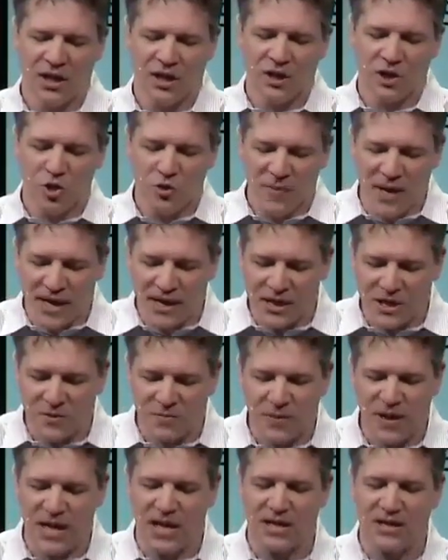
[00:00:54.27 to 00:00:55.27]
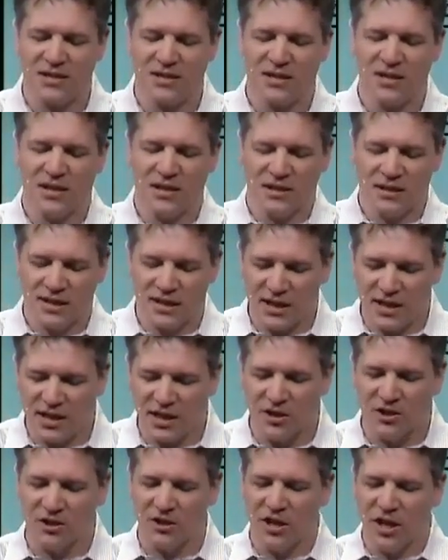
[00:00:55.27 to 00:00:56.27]
you make space to
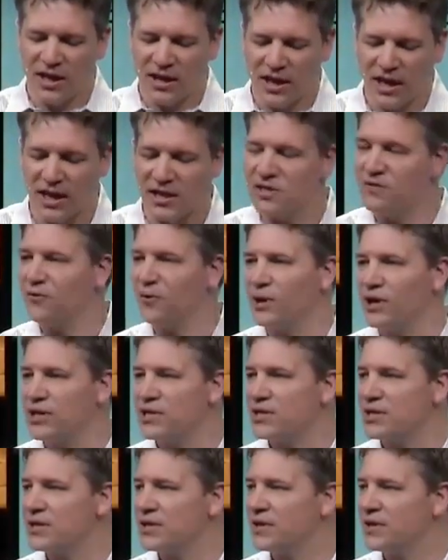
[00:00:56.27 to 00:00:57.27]
hear God's voice.